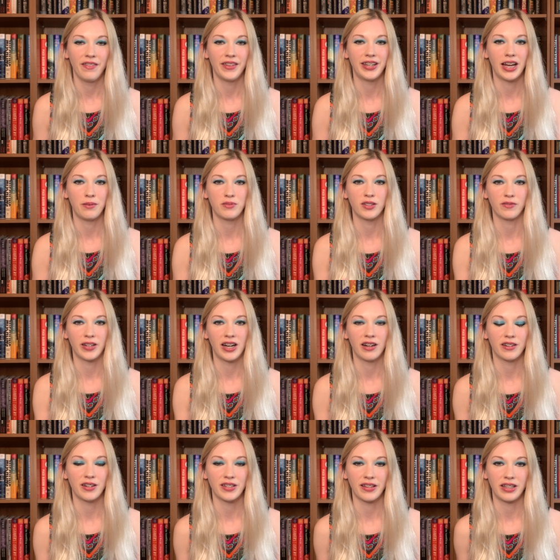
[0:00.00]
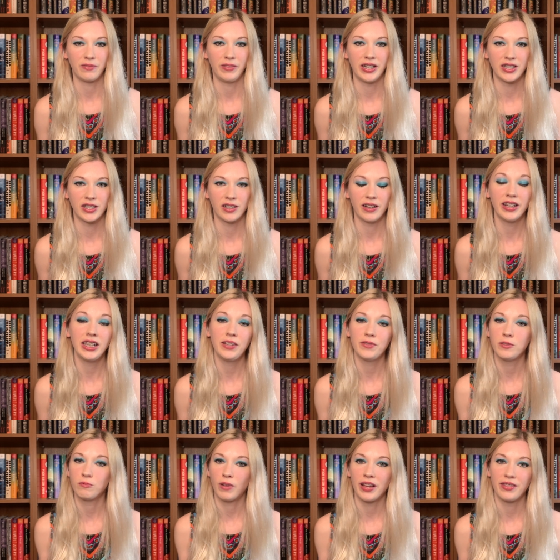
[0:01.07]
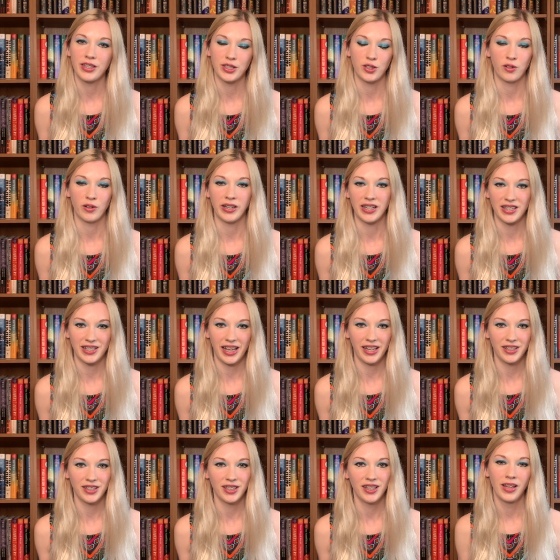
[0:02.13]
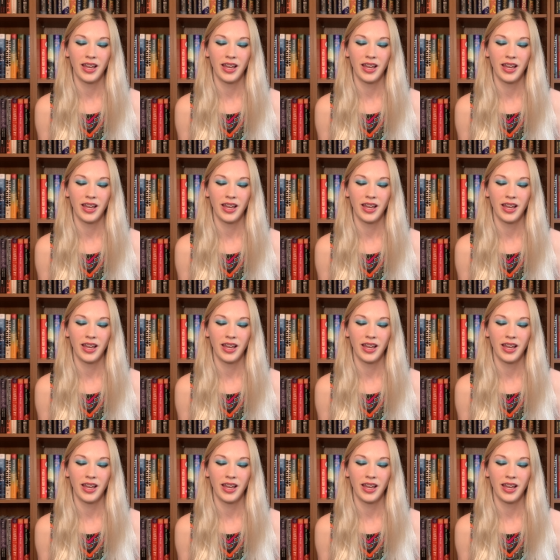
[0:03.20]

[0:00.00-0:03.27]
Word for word: the types of characters that they feature, and even when the story is set.